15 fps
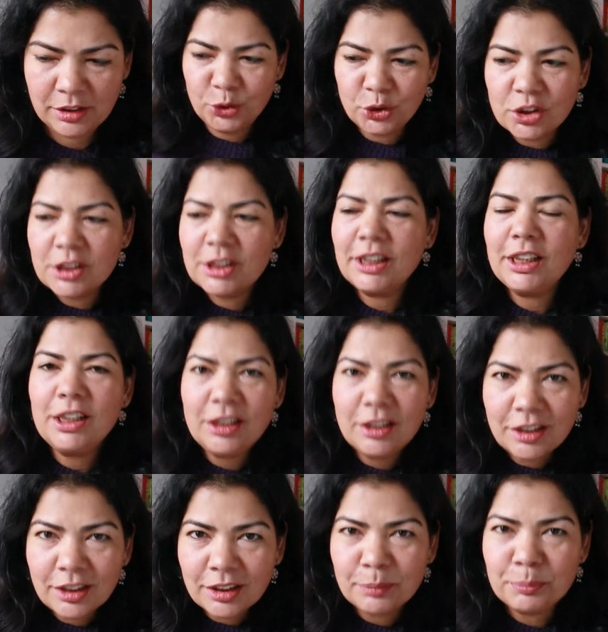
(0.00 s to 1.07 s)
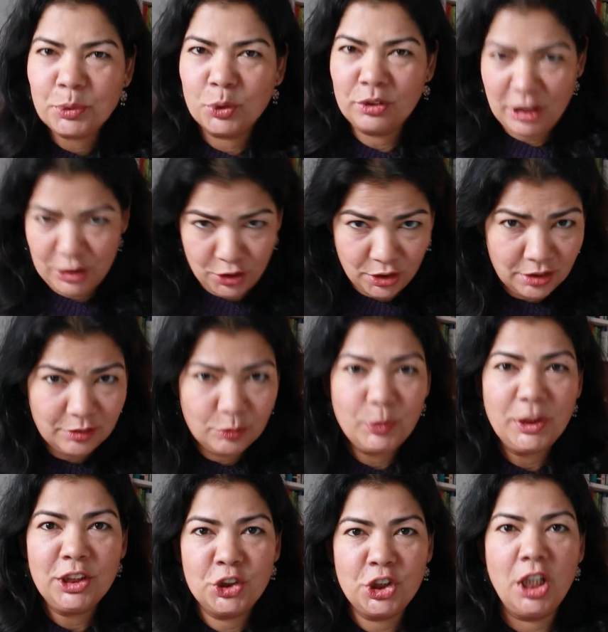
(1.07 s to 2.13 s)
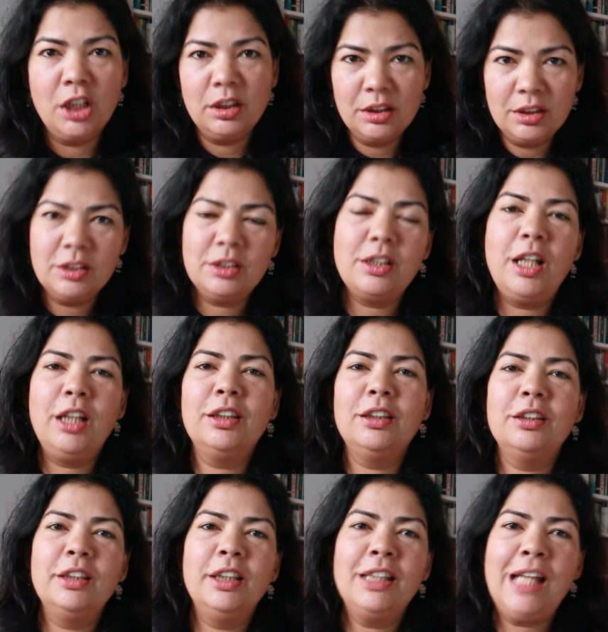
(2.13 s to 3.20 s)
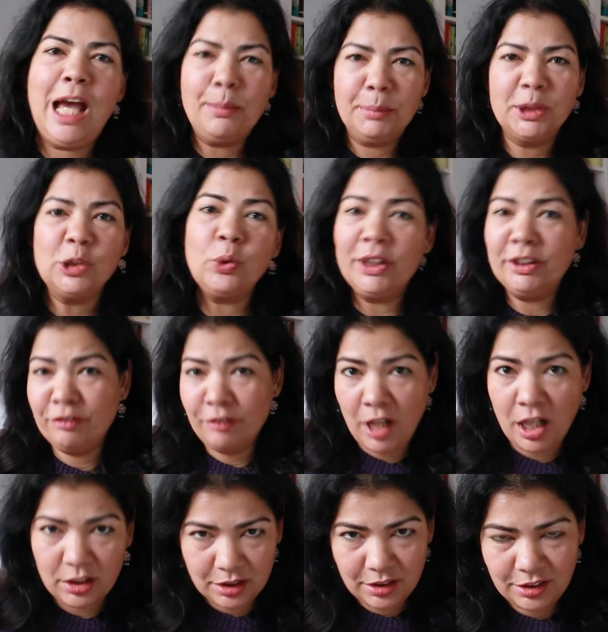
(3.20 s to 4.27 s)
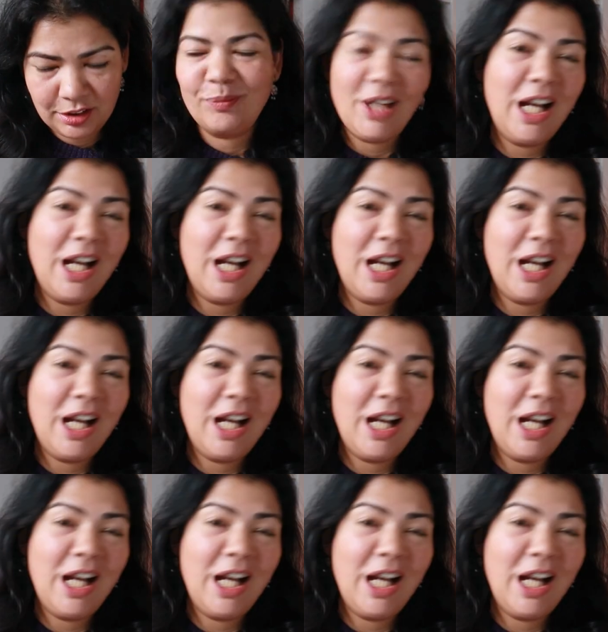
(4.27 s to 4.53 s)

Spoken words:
You could see the progression with the jhanas, and it happened quite fast.